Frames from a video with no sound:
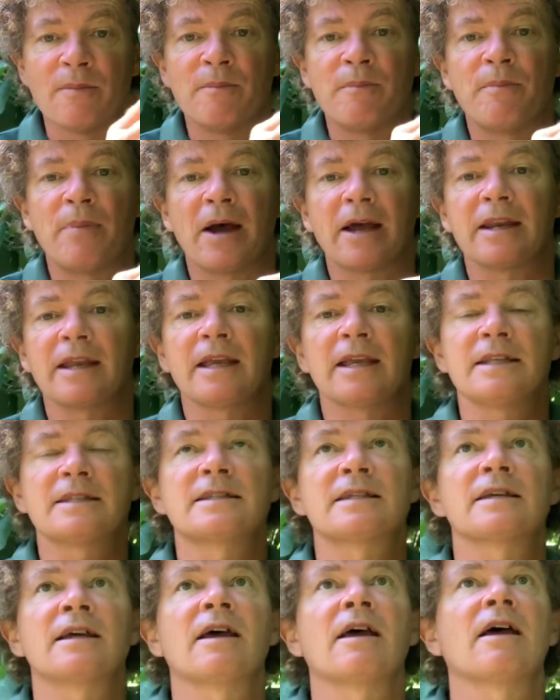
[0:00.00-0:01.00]
but
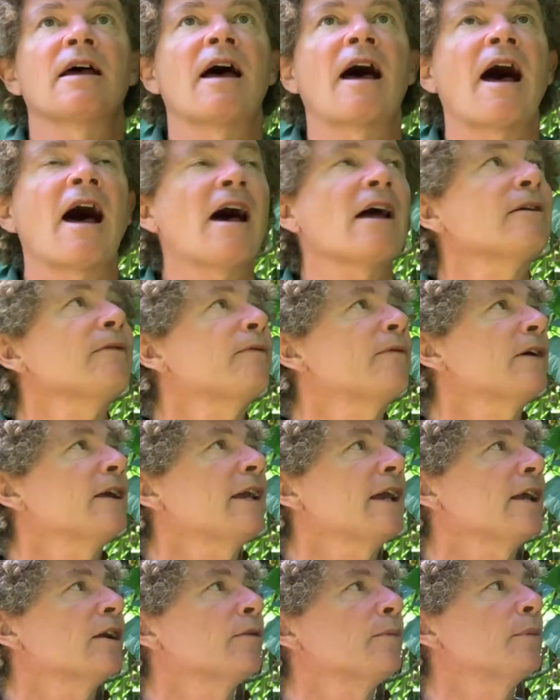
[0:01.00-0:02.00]
it's an
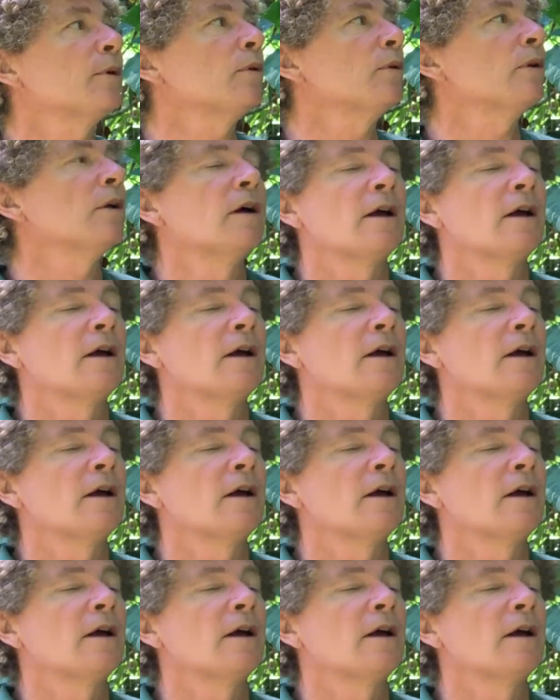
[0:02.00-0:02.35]
unforgettable